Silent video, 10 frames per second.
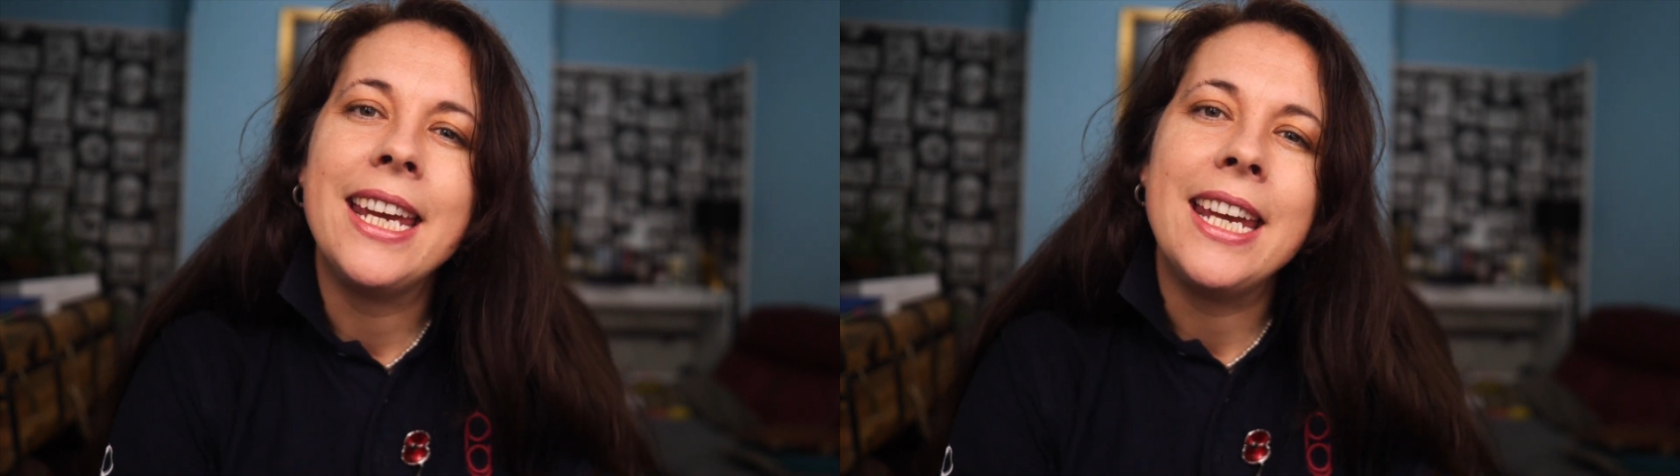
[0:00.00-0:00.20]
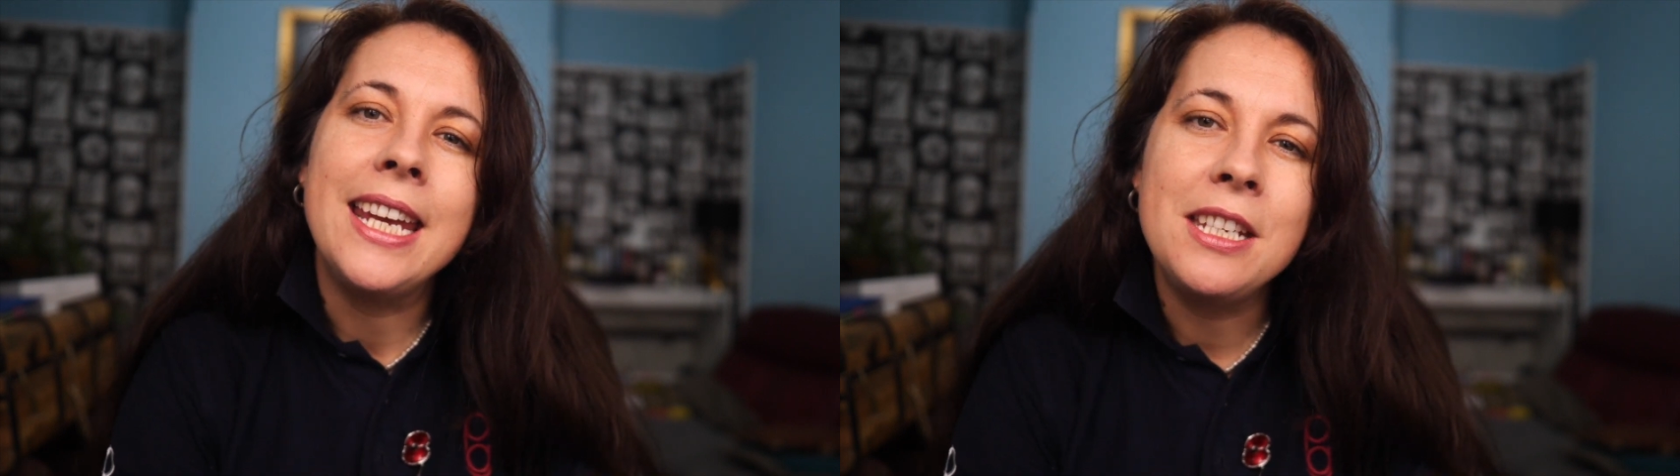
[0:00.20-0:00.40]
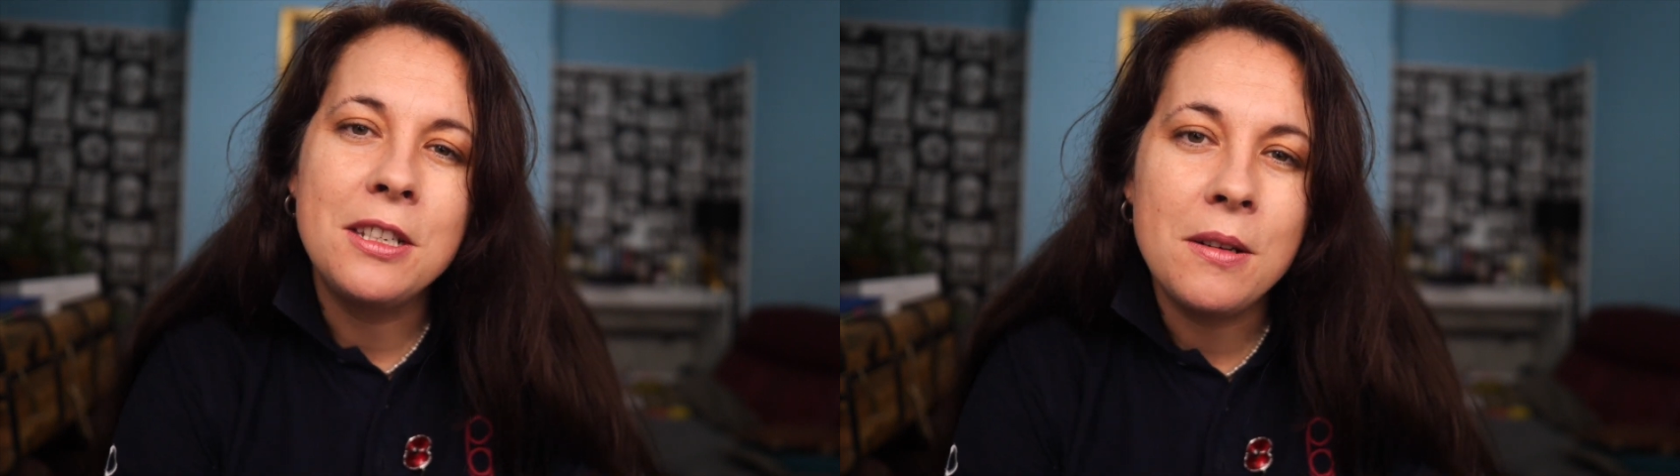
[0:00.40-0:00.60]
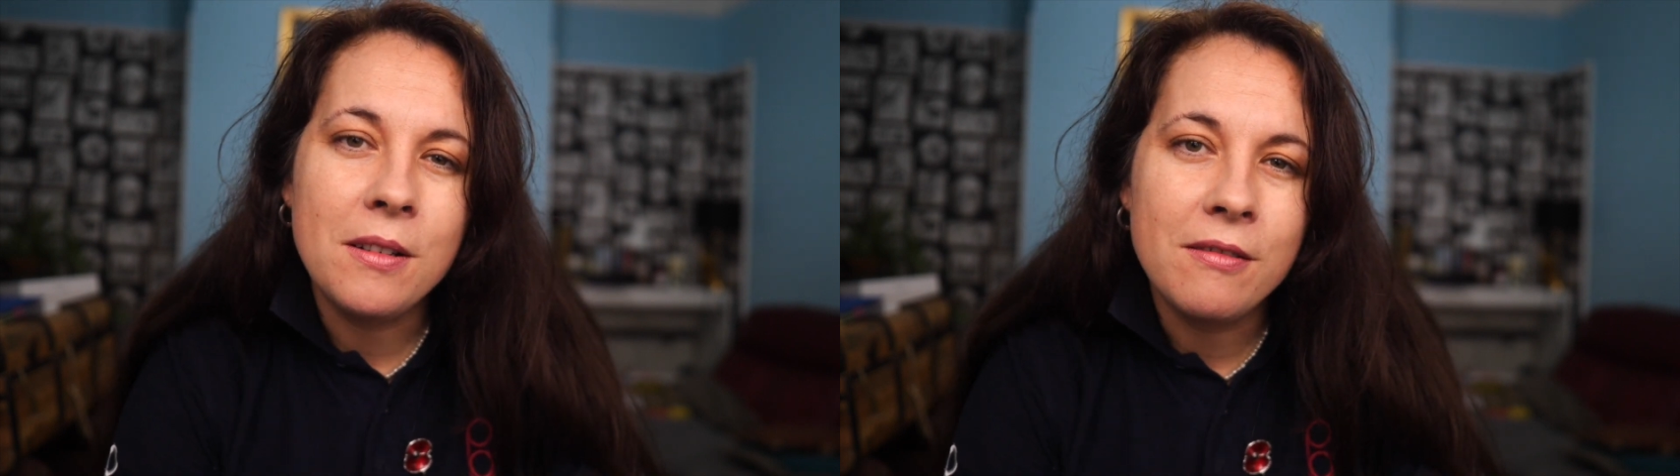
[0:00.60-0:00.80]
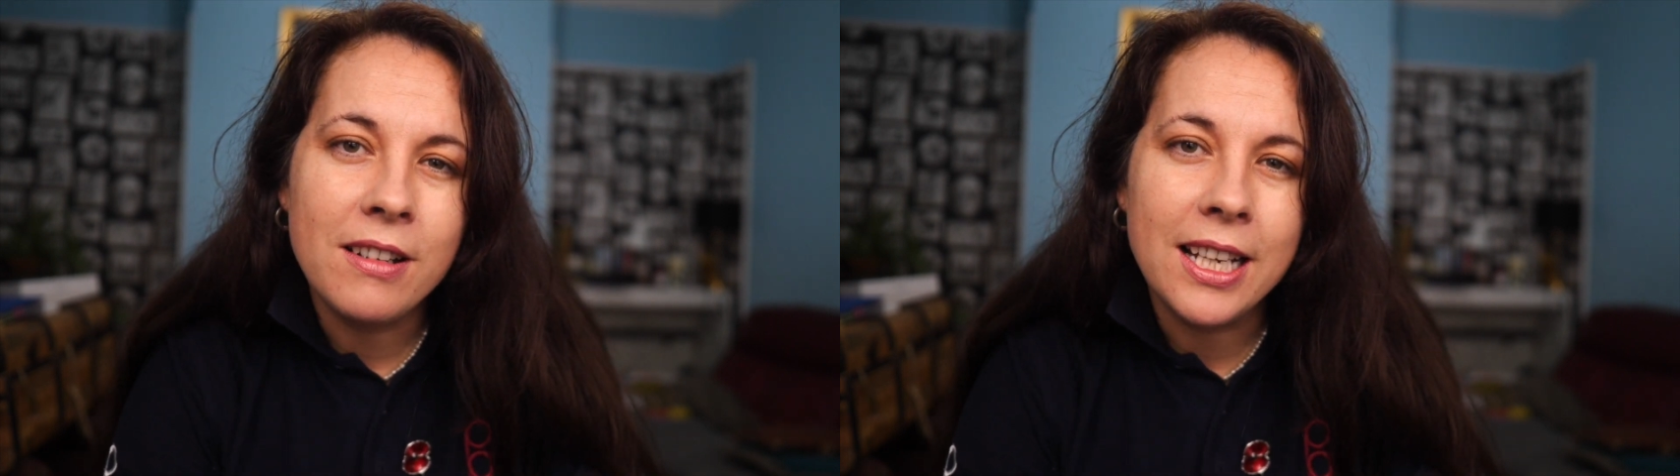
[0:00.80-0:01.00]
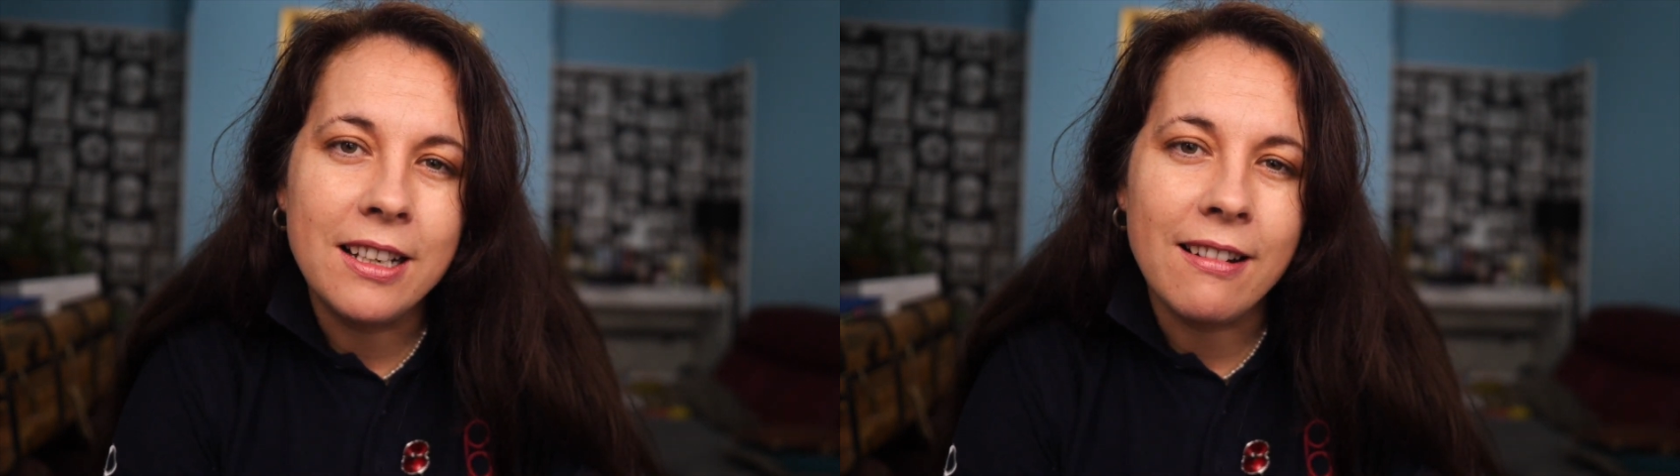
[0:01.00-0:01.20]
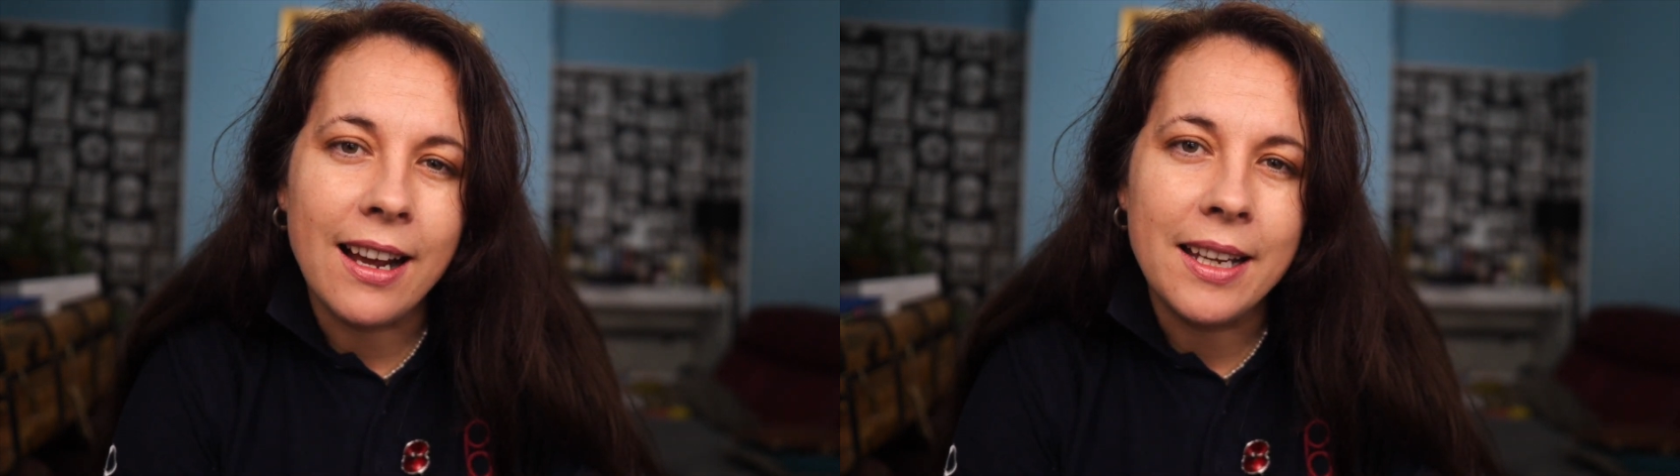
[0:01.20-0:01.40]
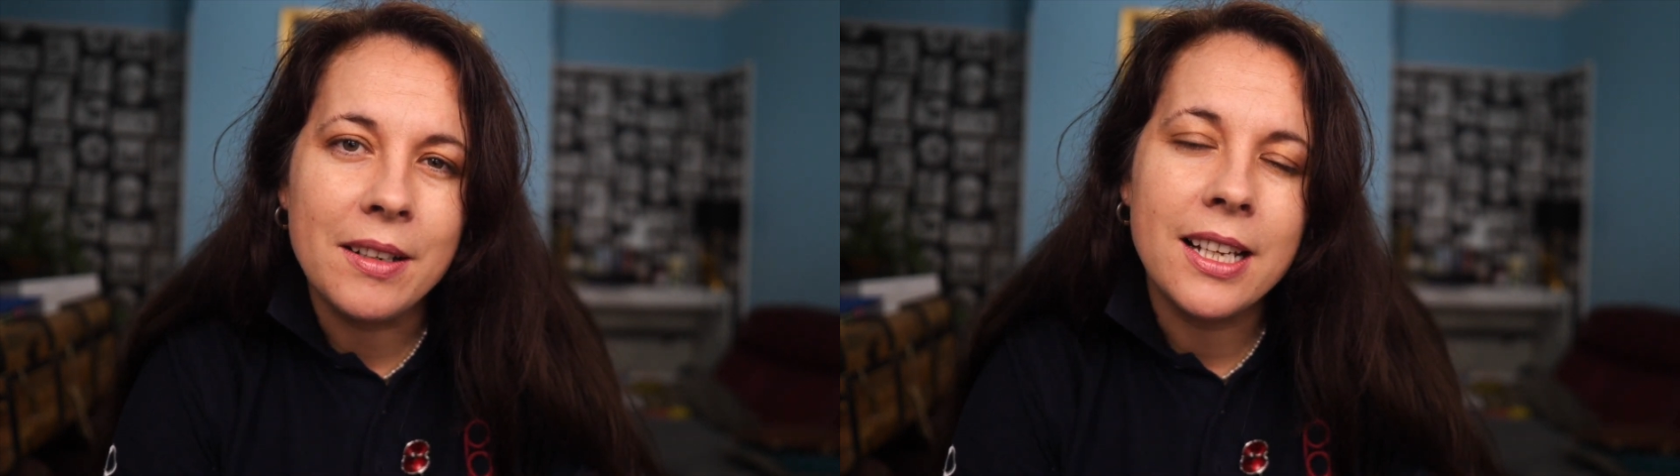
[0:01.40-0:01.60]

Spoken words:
He's doing really great.